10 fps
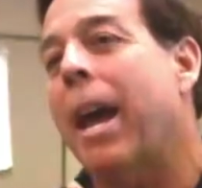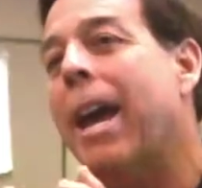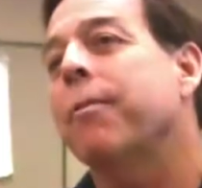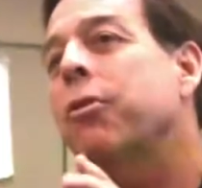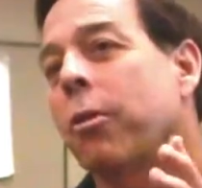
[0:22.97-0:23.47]

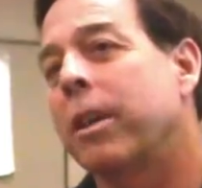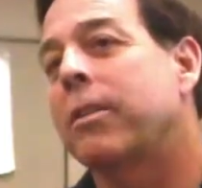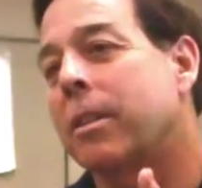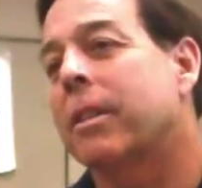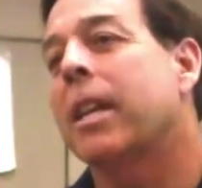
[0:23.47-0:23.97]
have
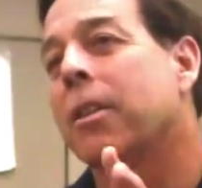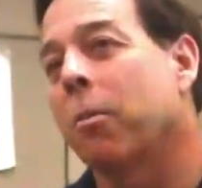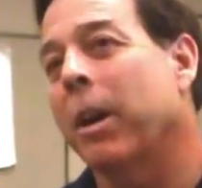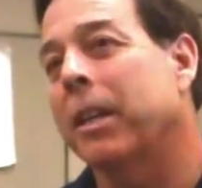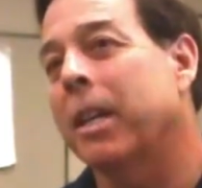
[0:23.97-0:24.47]
choices in the
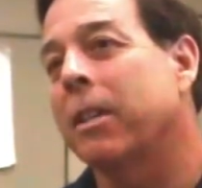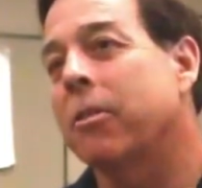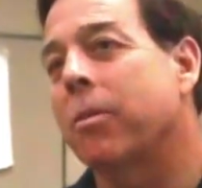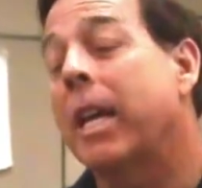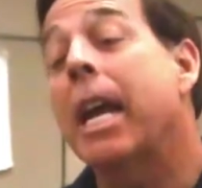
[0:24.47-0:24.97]
welding
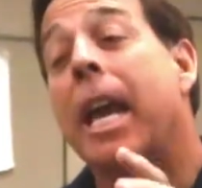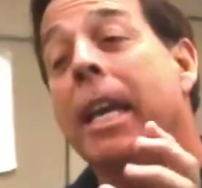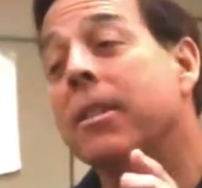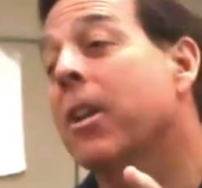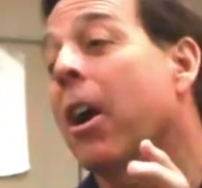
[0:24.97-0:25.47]
industry, and
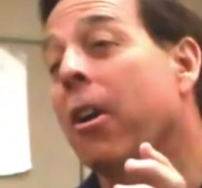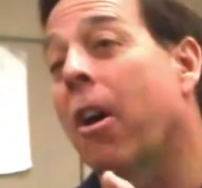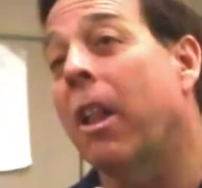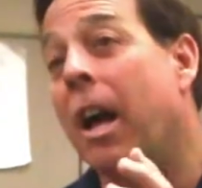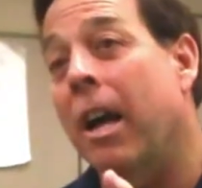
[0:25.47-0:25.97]
it's not all
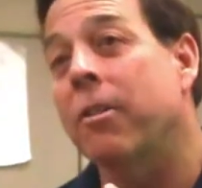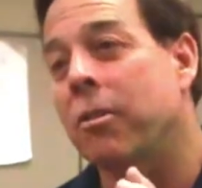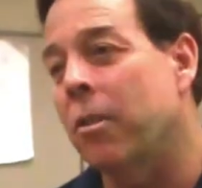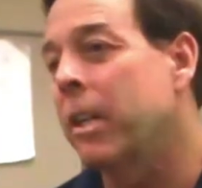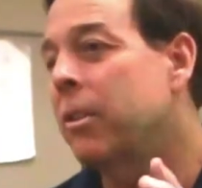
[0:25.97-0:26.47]
hot, dirty,